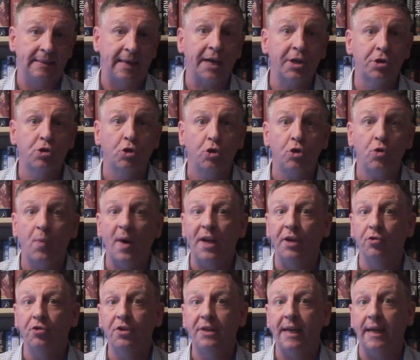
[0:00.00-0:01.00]
I could have
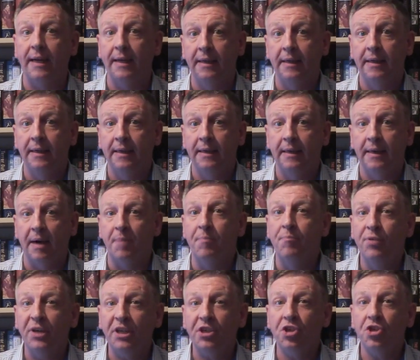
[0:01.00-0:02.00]
went under.
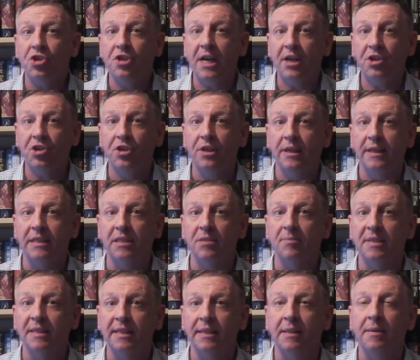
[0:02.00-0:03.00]
And British
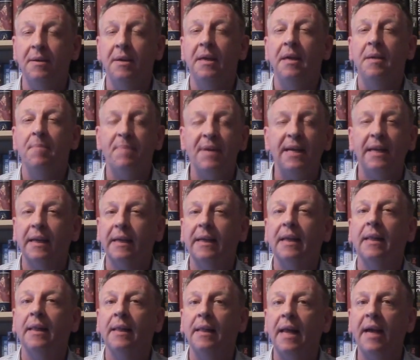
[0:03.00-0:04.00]
nationalism has been like
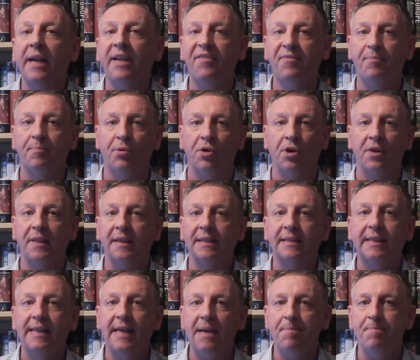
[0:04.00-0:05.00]
a life buoy
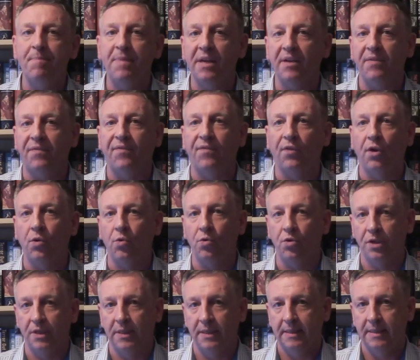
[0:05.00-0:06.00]
that's kept me
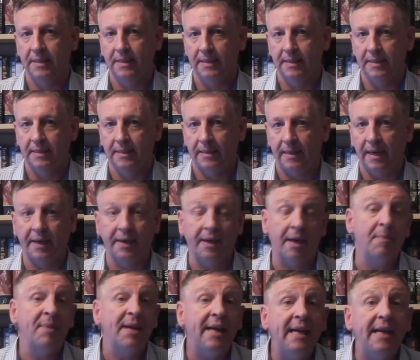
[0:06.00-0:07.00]
afloat. And
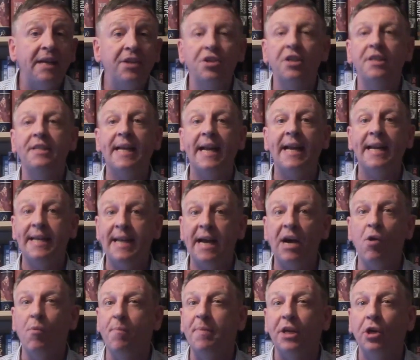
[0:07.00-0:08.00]
I'm here today
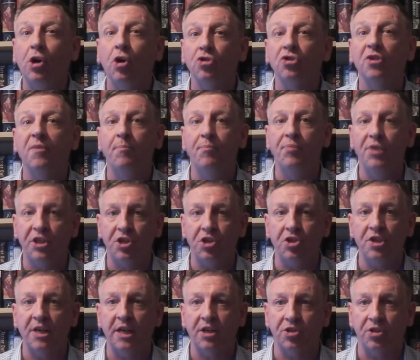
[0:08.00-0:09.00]
now because of
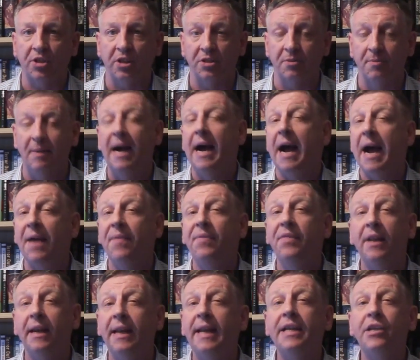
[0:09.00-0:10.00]
British nationalism
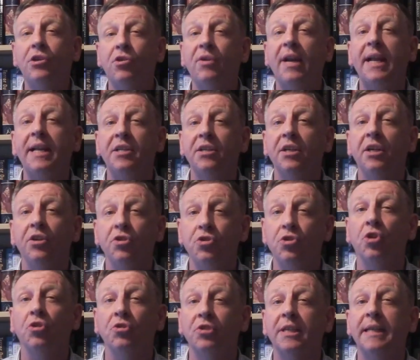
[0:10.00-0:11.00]
and the late great
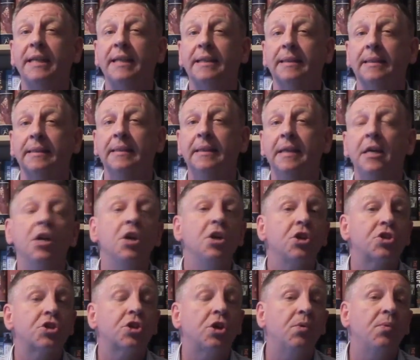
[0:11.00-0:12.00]
John Tyndall.
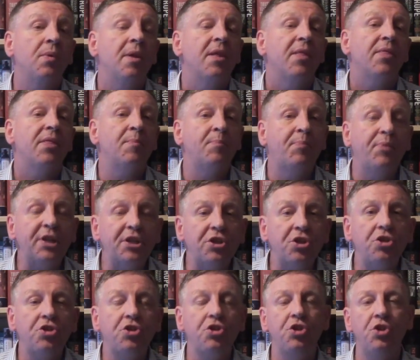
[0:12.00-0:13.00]
So the
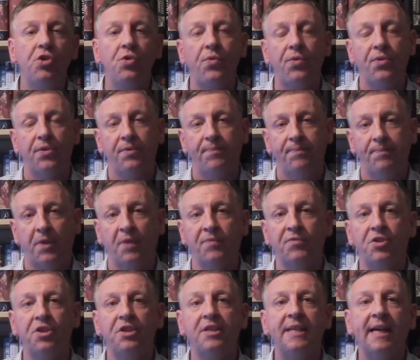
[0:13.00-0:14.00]
British youth
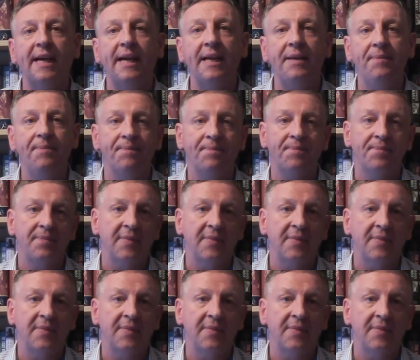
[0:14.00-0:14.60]
of today,